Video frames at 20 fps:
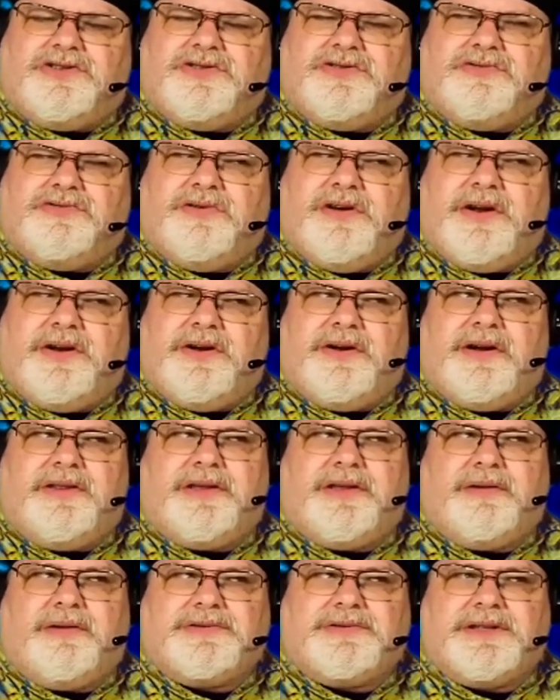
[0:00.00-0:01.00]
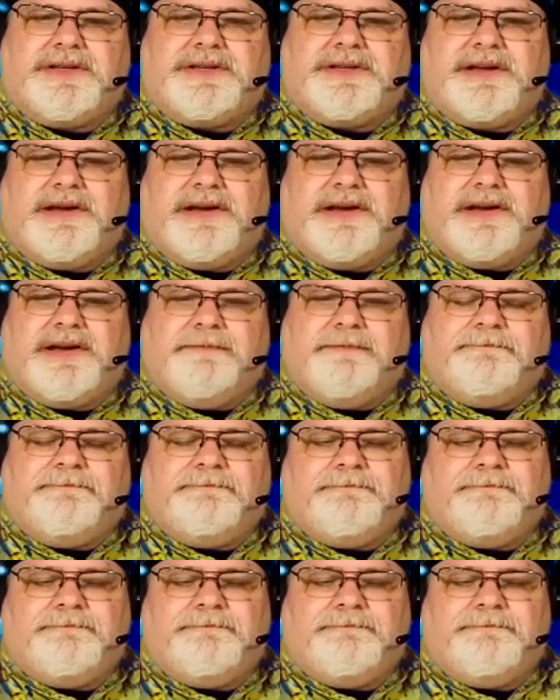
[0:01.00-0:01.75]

200, I think it was at the time,